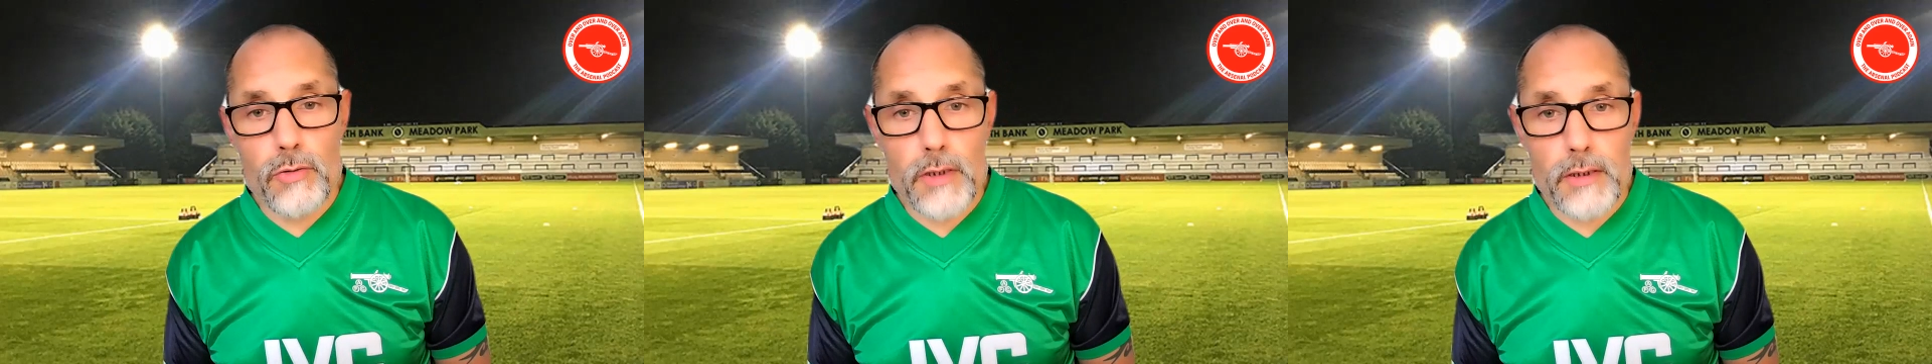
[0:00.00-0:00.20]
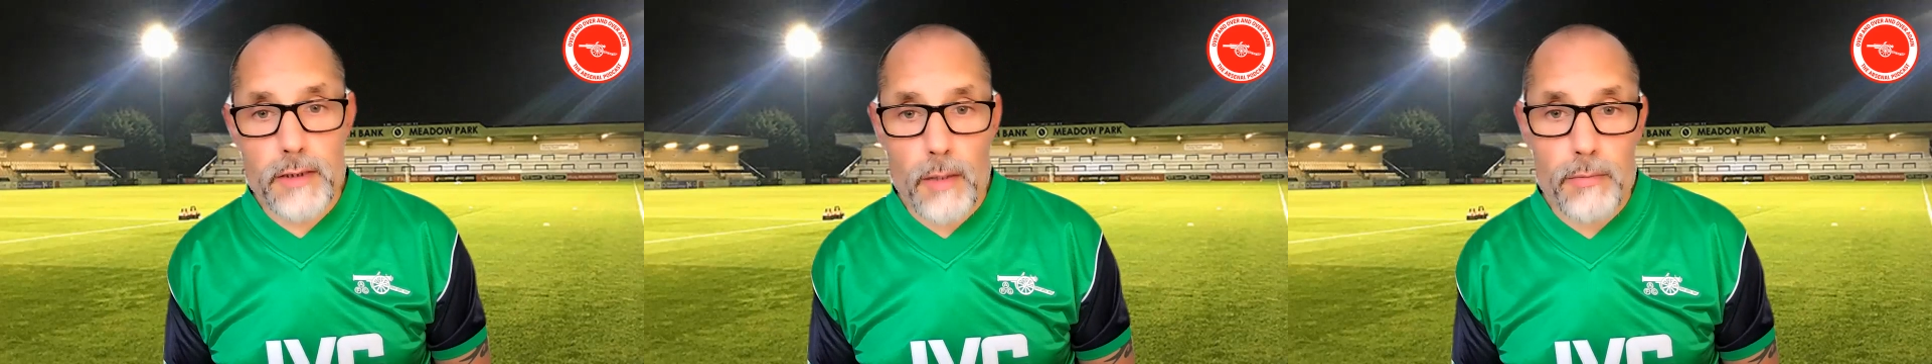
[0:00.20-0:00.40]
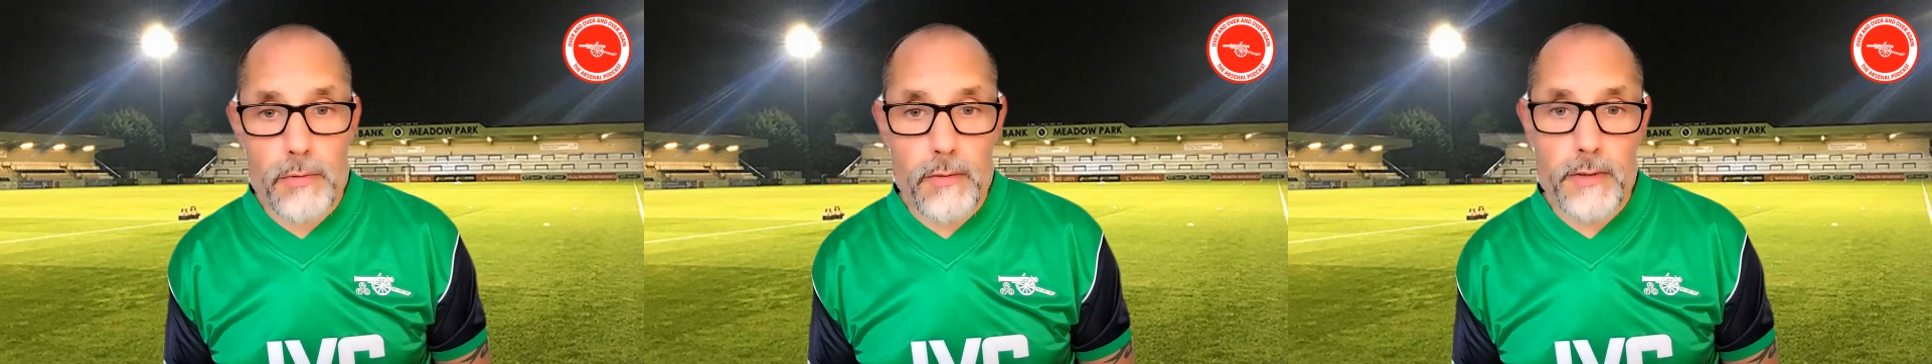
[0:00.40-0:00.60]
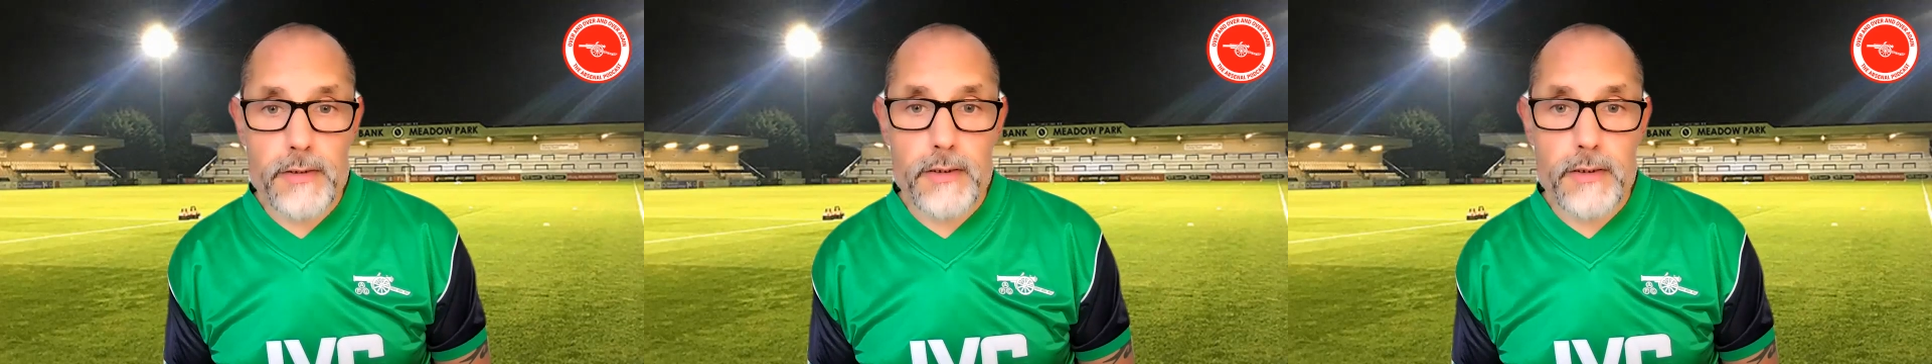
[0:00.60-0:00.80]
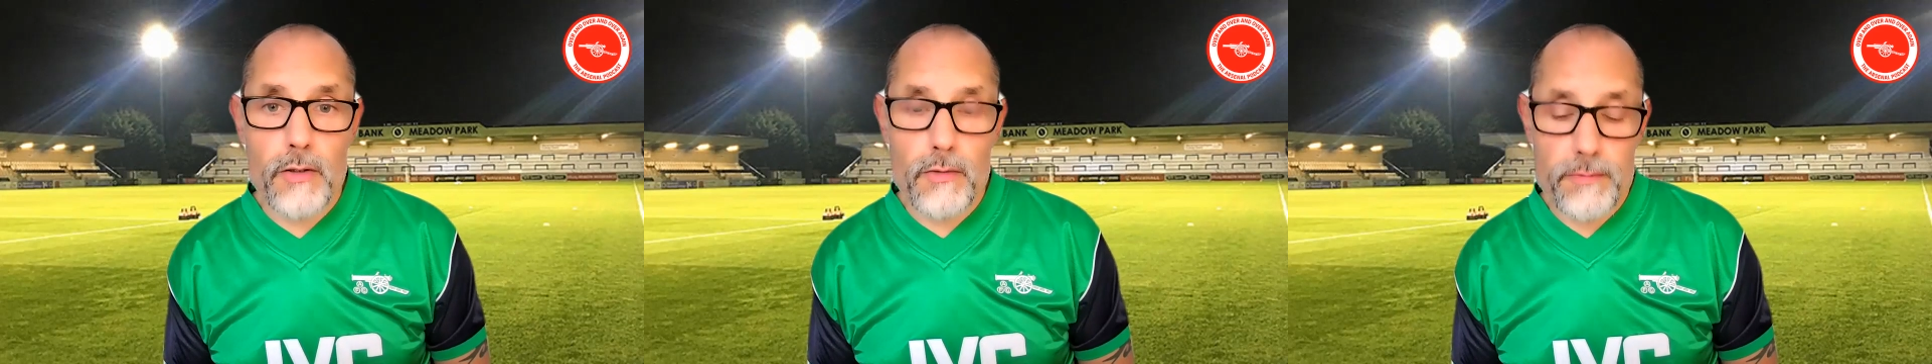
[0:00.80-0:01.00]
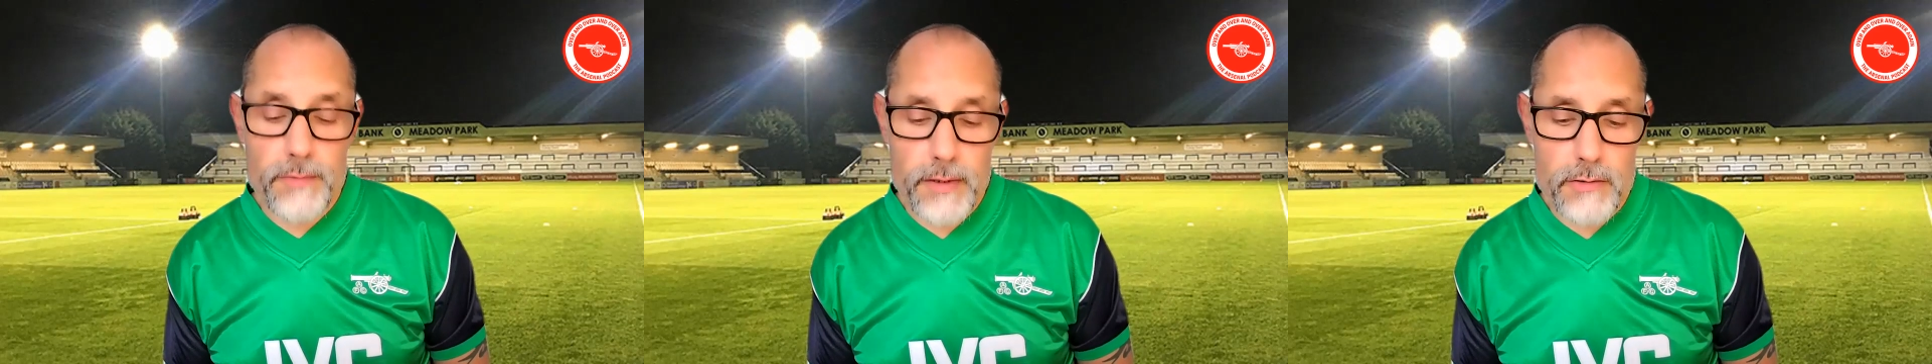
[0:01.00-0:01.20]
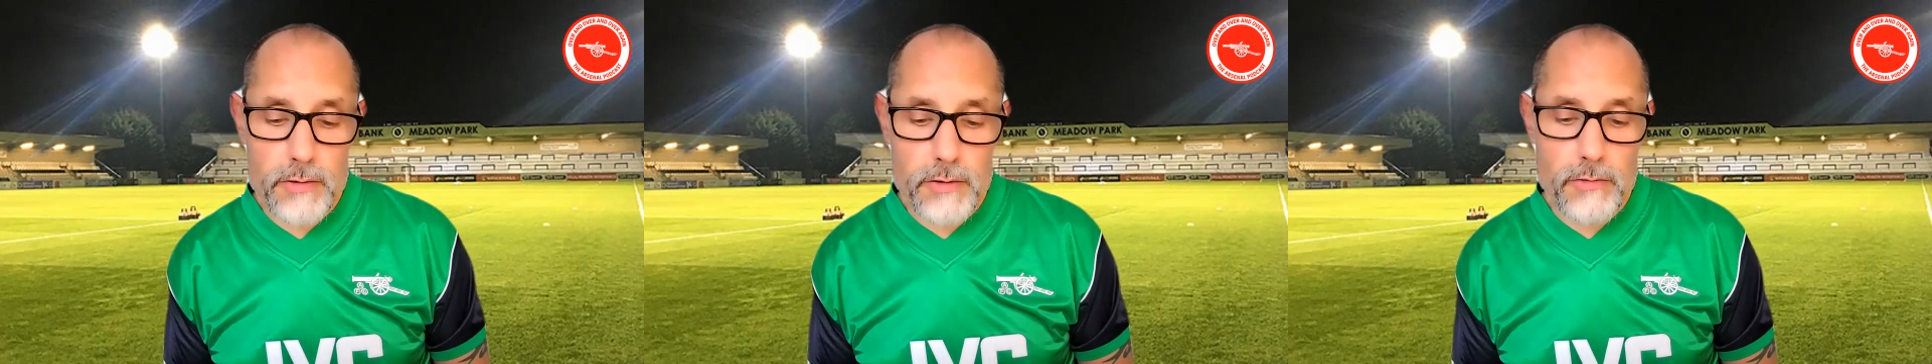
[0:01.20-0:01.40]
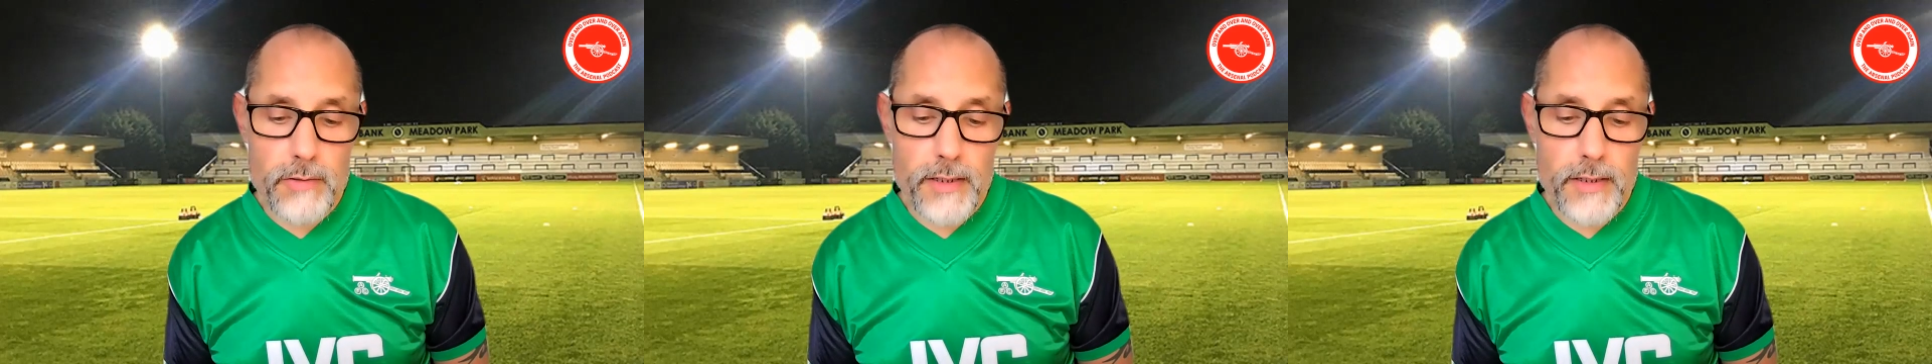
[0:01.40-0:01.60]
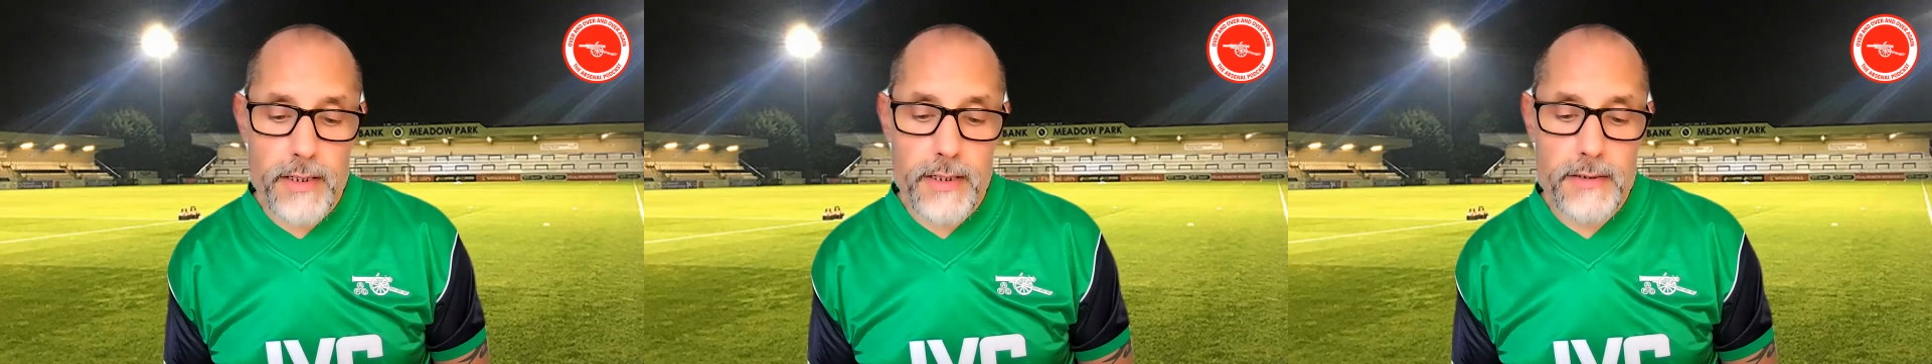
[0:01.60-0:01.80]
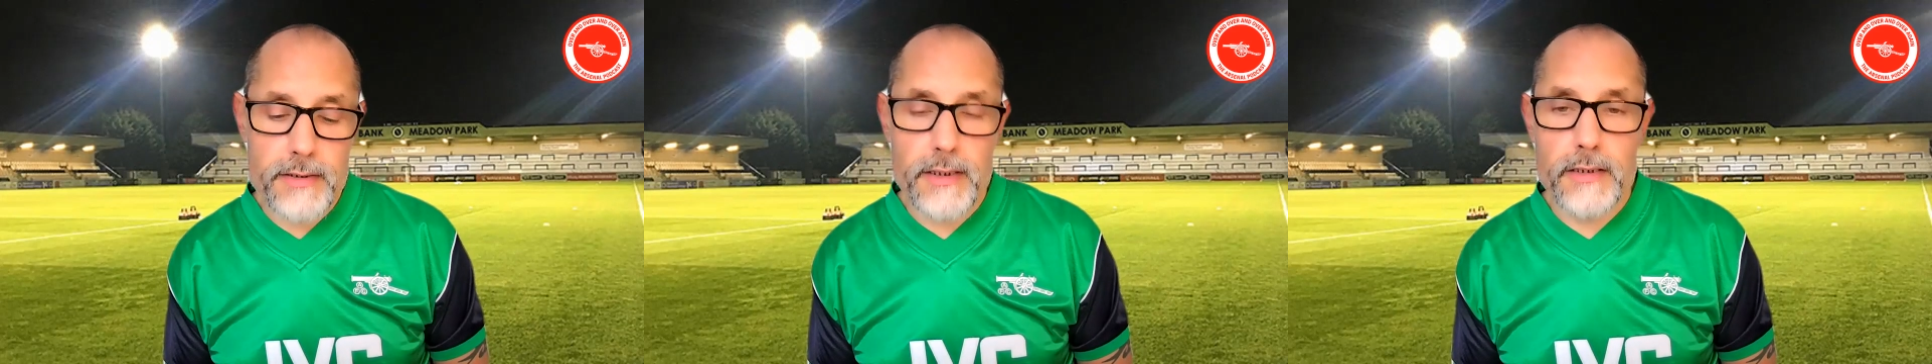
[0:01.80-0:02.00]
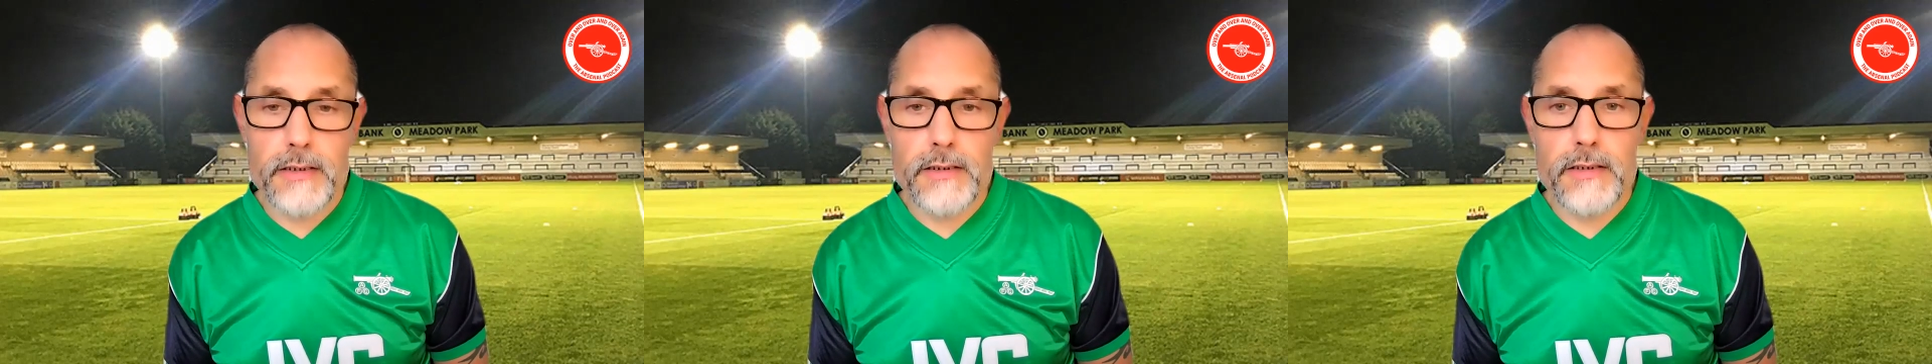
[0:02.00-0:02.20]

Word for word: WSL victories already this season.